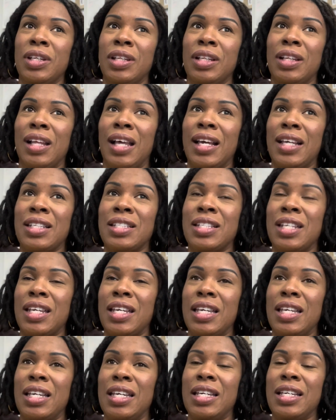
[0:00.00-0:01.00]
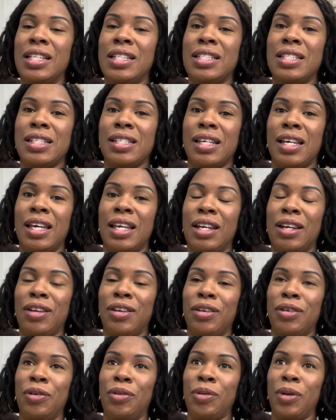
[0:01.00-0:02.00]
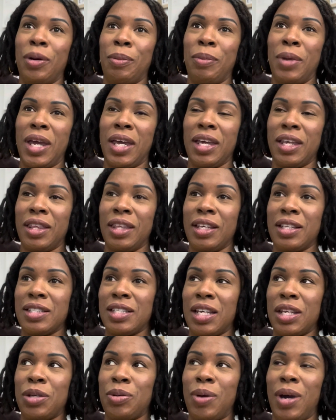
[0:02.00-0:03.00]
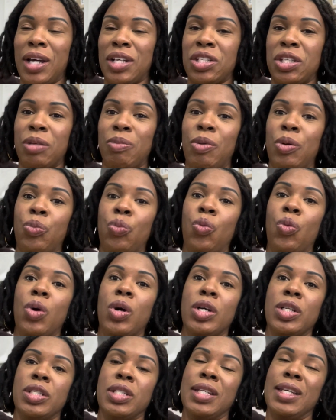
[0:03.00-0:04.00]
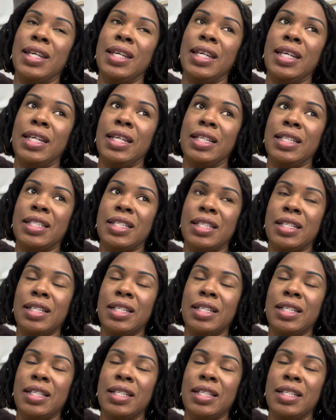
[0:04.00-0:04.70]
likes to eat and you are making things that you actually would want to eat.